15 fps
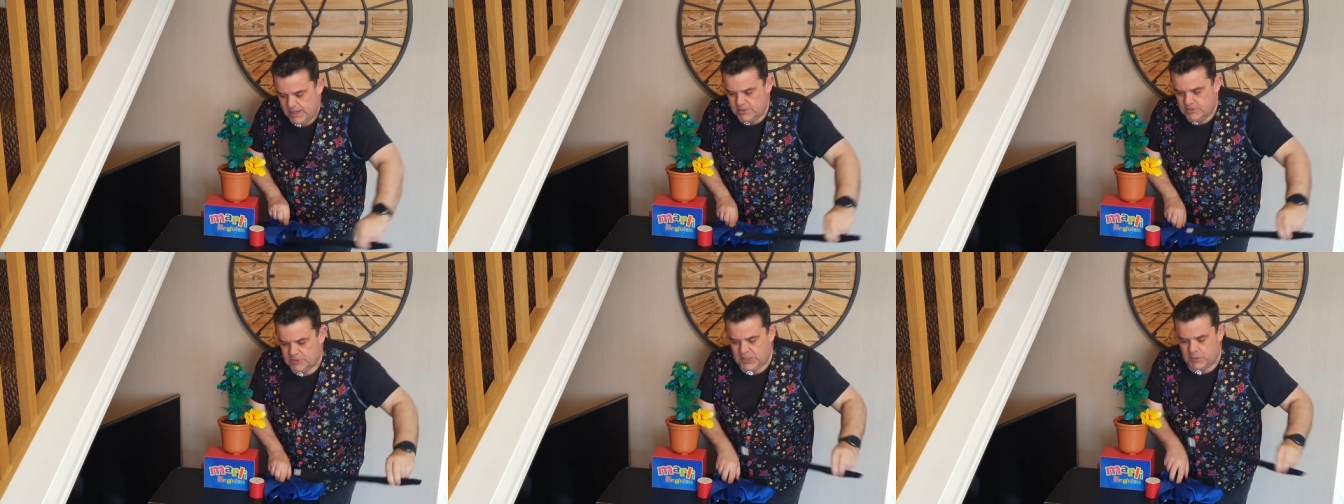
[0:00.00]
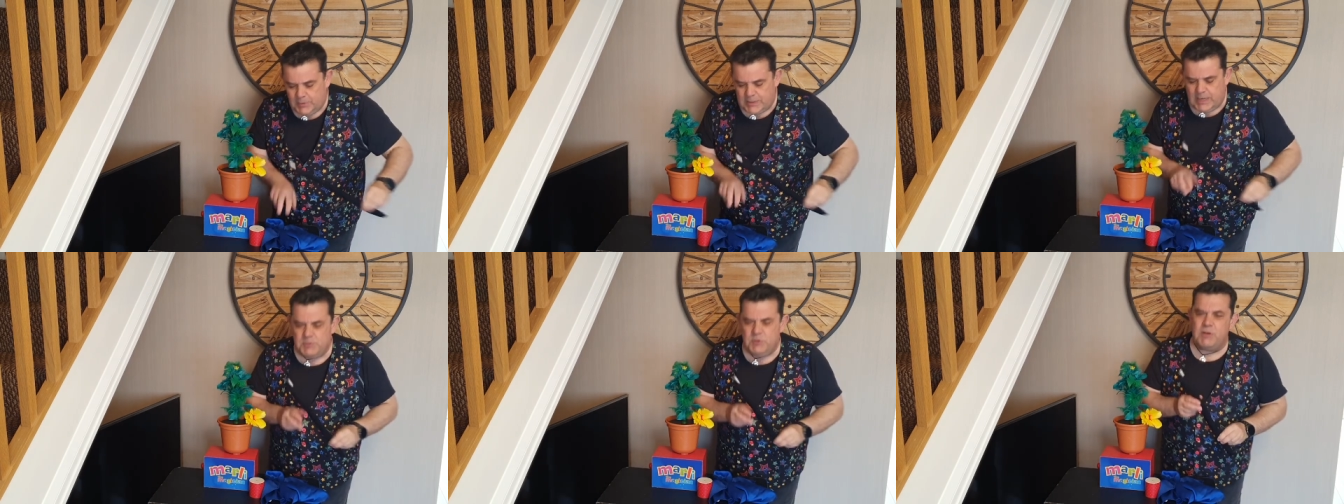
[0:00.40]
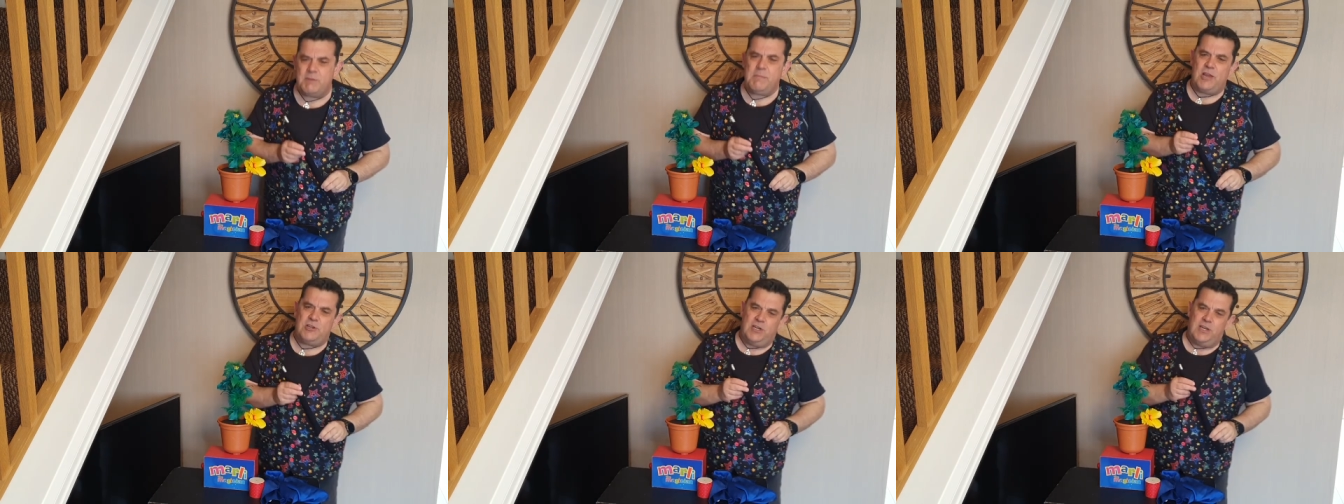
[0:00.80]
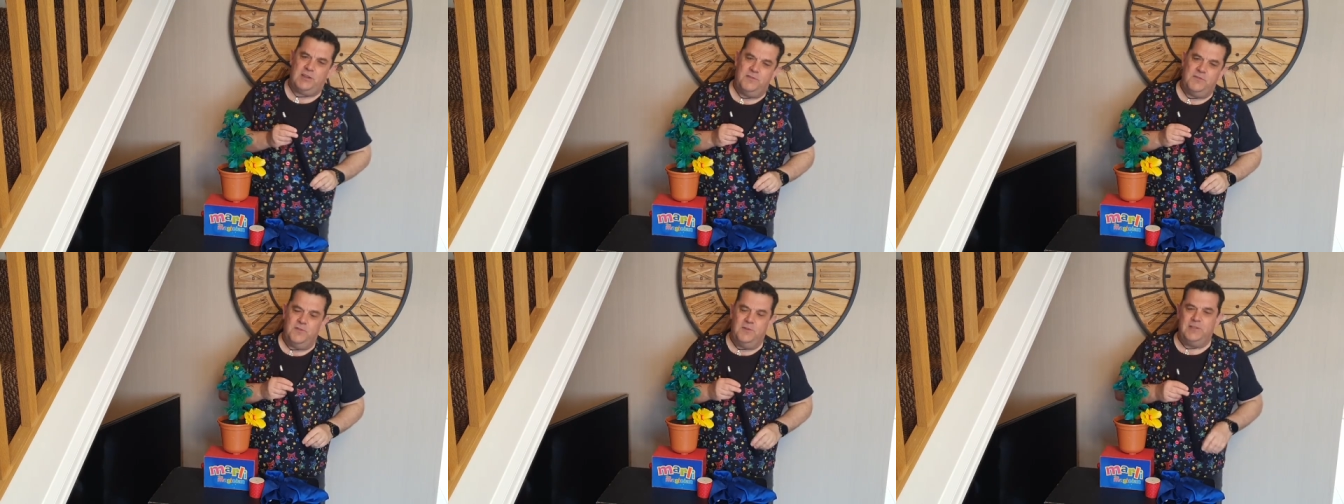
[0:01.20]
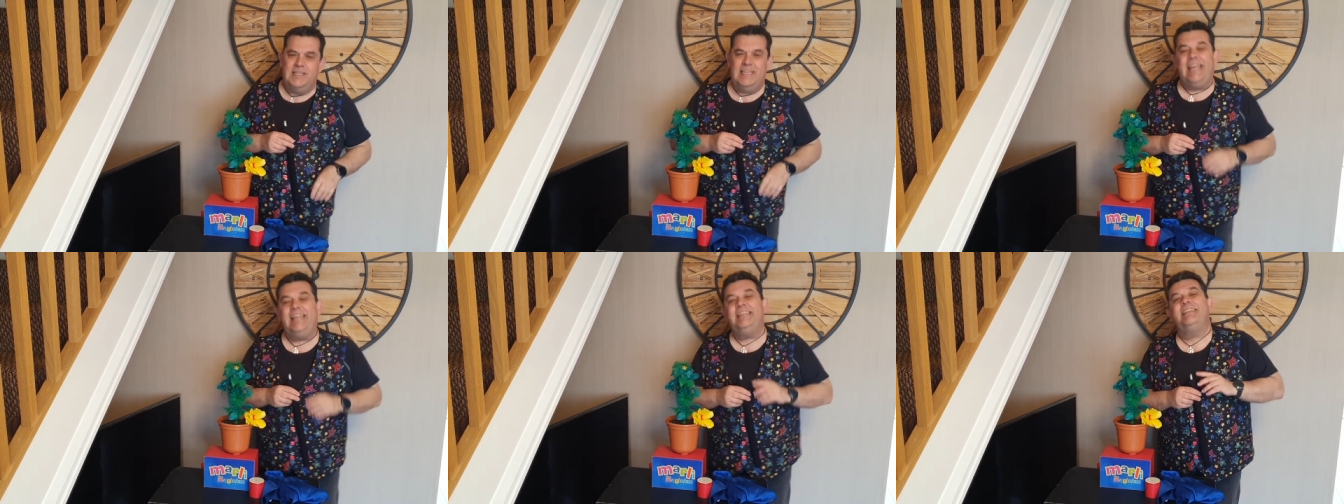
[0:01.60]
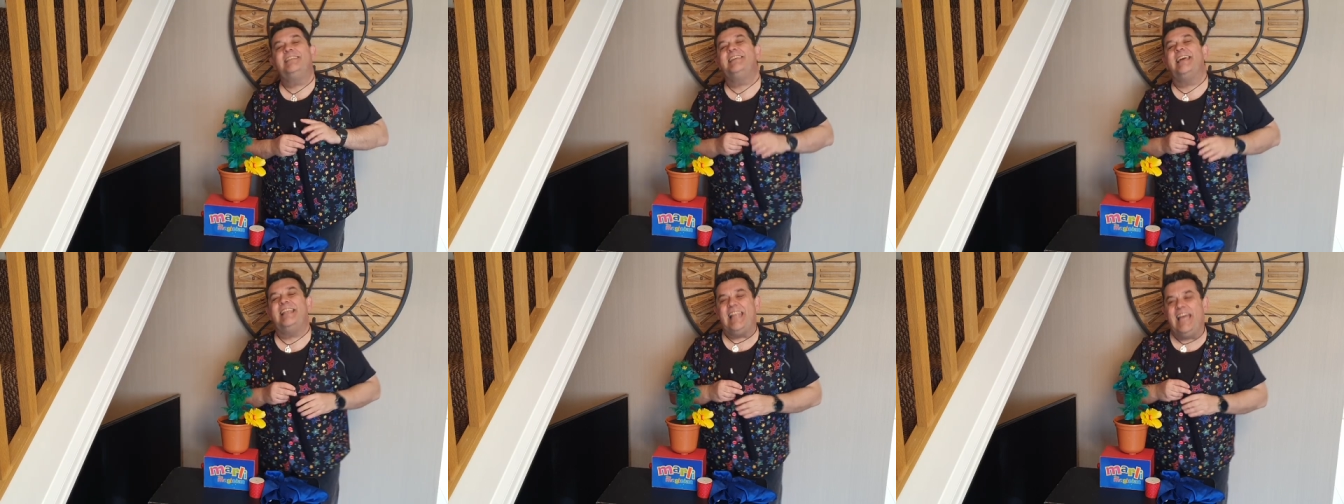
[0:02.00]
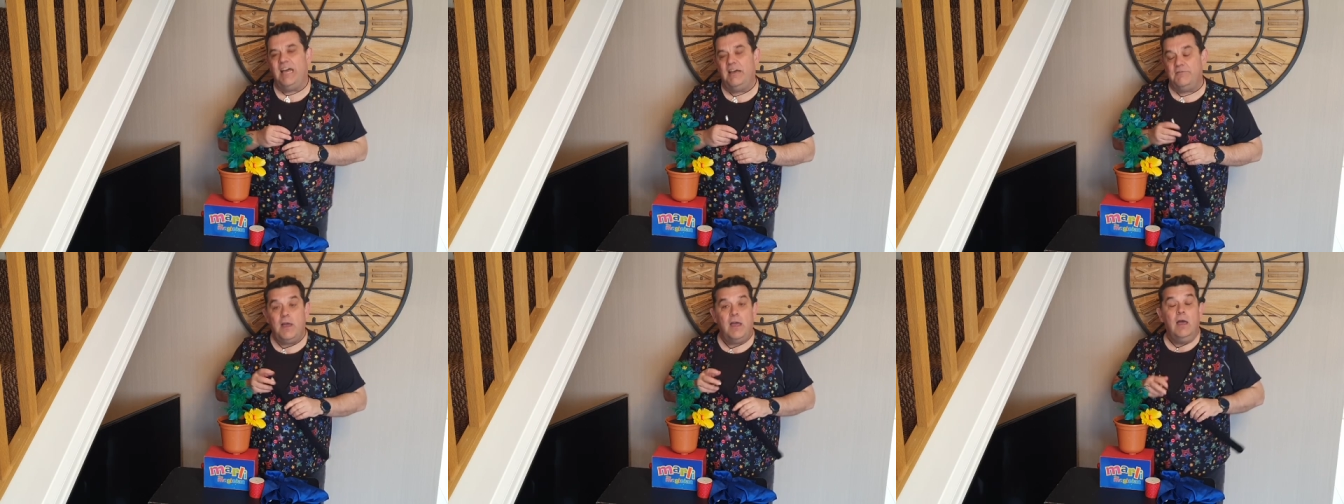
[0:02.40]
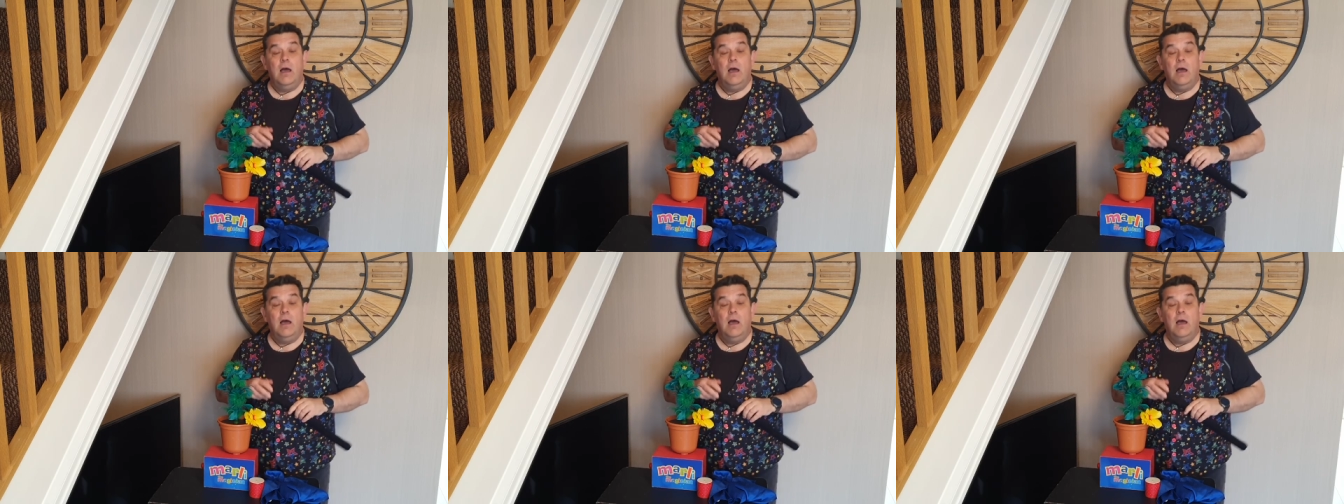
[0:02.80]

you see, when I'm doing magic for the lady that I love,